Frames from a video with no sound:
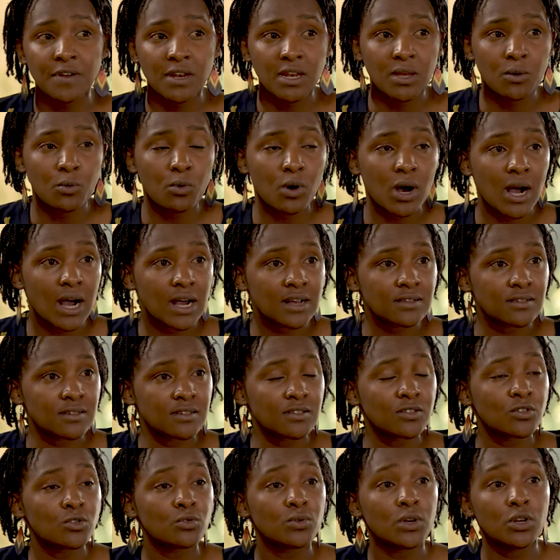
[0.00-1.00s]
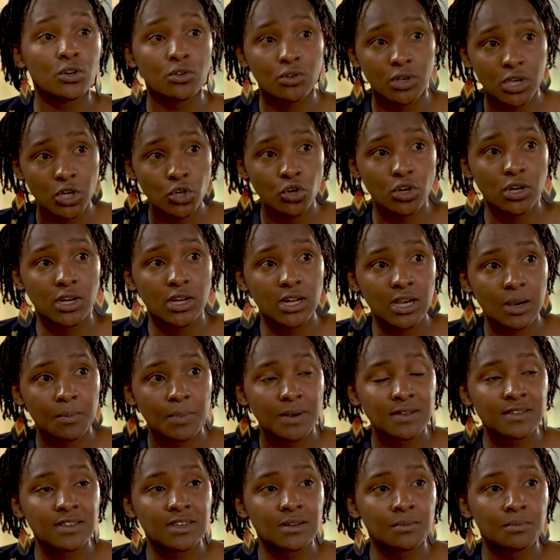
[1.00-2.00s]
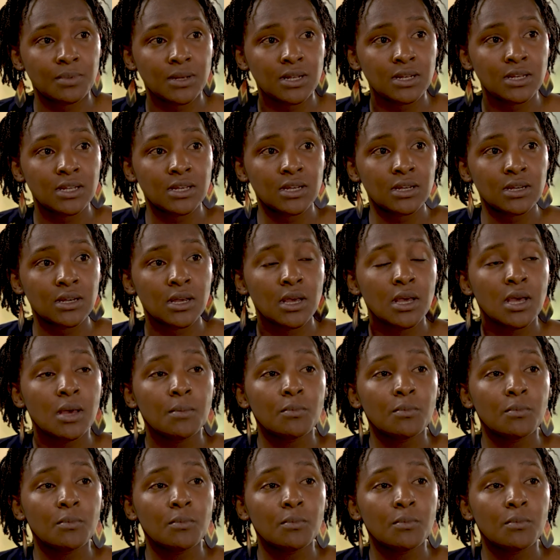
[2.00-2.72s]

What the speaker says: and equal access to education and capacity building,